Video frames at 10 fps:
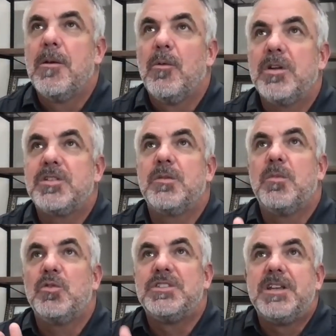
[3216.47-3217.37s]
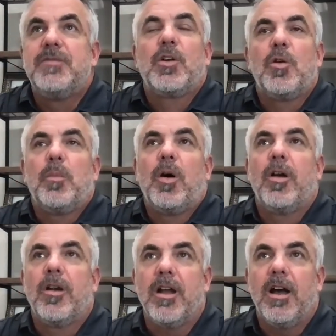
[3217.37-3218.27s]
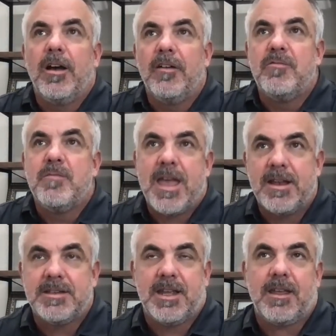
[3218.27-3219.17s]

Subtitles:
what's the most difficult part of Mannatech?